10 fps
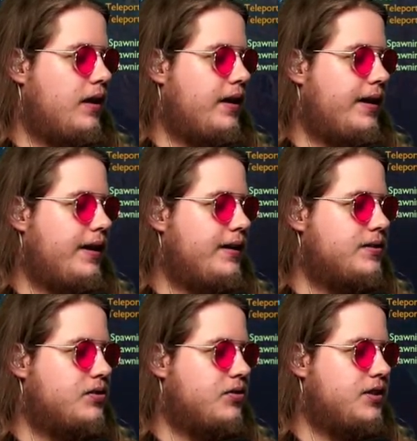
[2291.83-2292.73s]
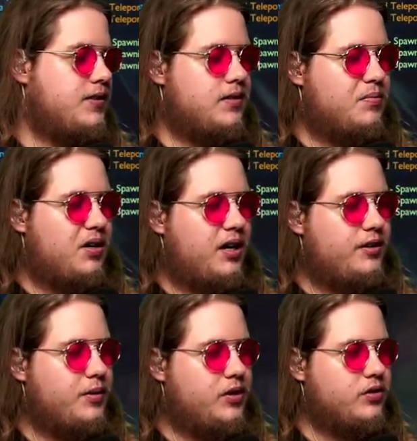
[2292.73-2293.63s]
And this is in part
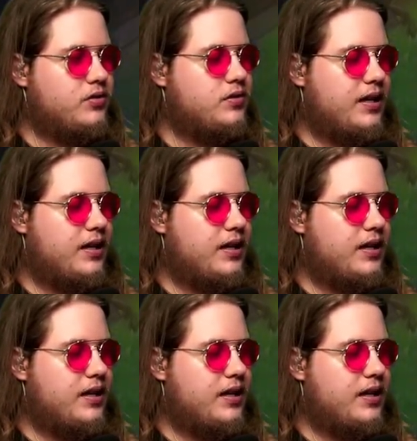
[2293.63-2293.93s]
because